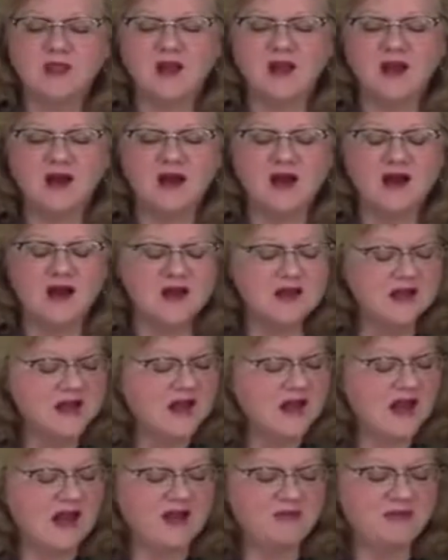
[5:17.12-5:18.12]

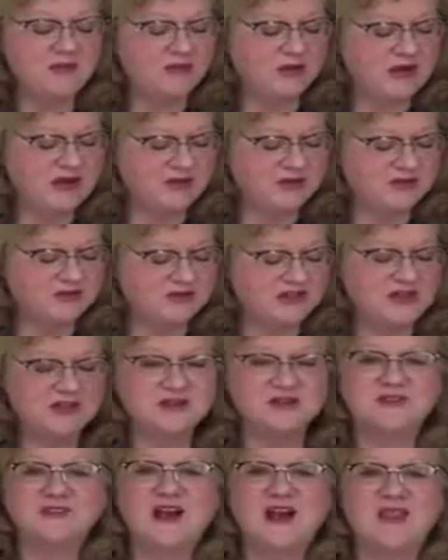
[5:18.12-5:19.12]
I've been putting those
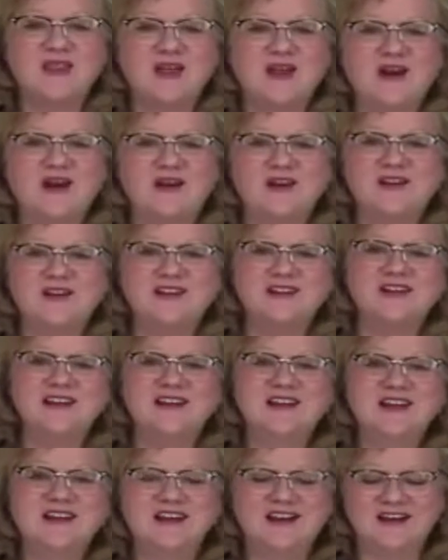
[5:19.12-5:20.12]
teasers out there, and
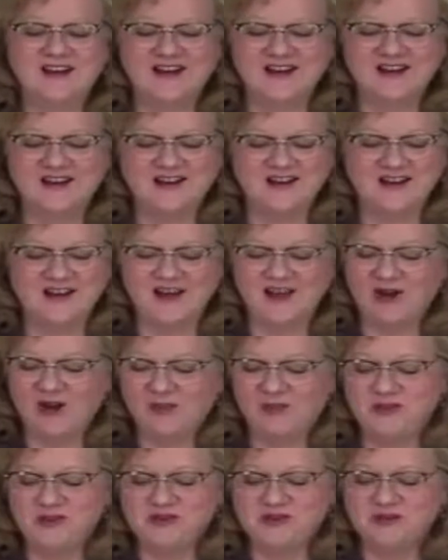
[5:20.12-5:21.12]
I
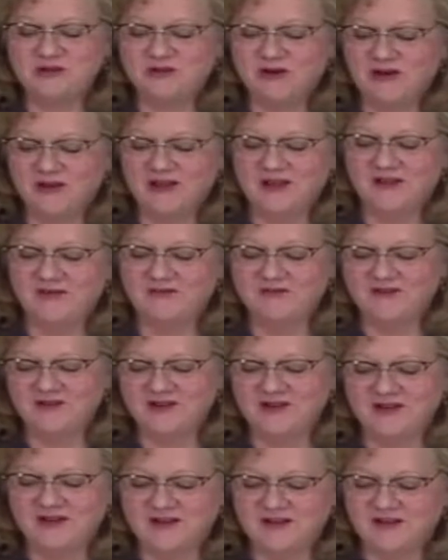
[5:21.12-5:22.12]
hope that you all have
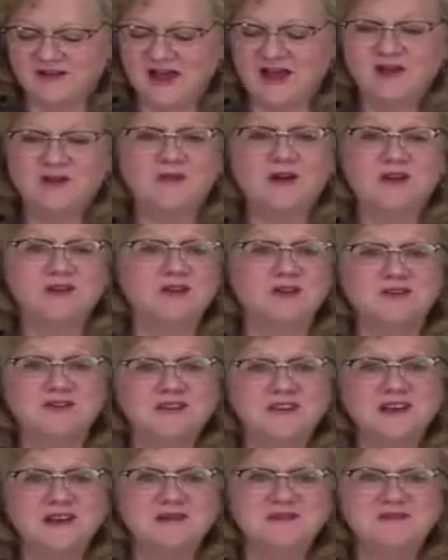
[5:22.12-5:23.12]
liked what you've
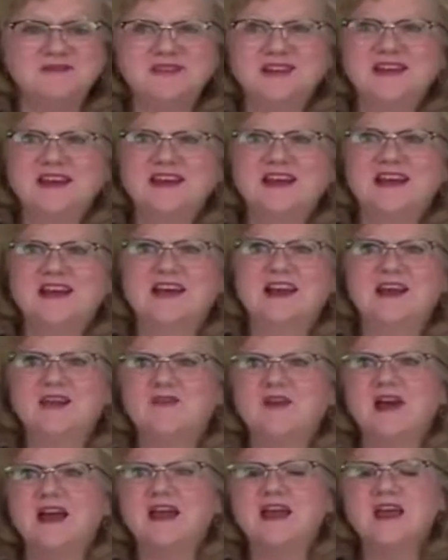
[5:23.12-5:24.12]
seen.
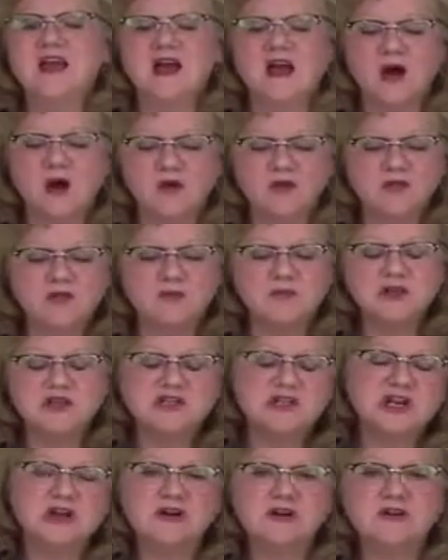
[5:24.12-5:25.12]
Anyway, the
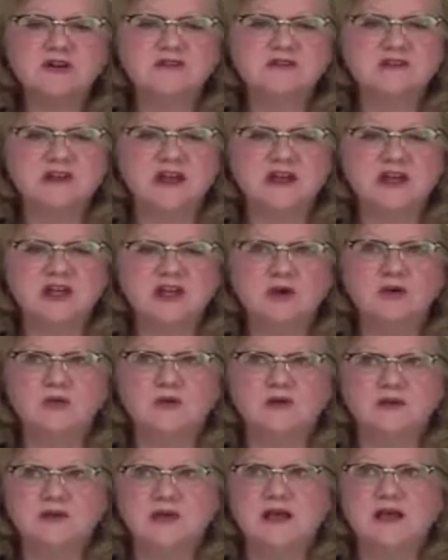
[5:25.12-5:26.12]
materials that you will
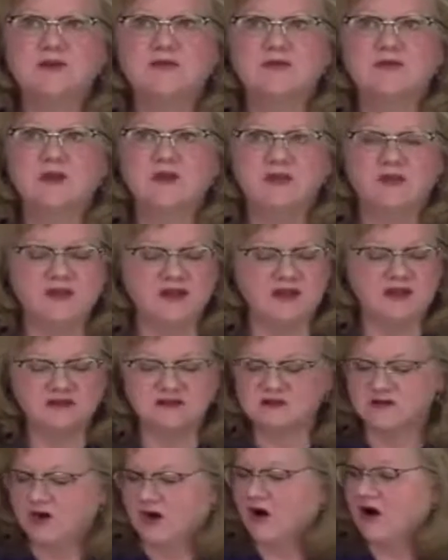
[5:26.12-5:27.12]
need for
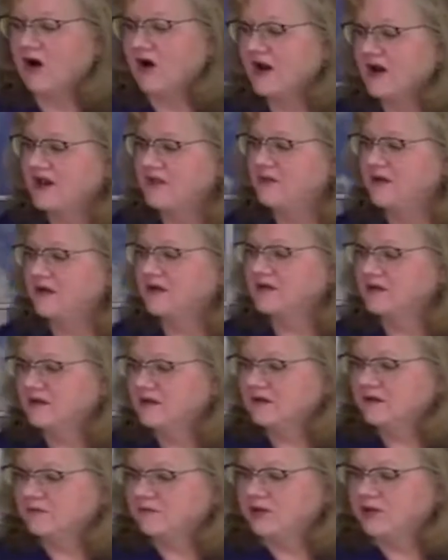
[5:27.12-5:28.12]
this are, let me
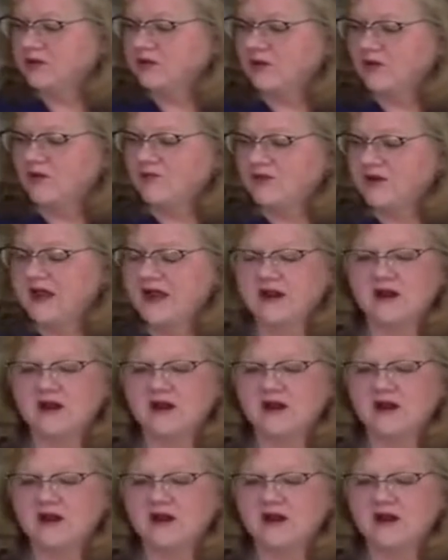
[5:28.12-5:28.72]
put an overhead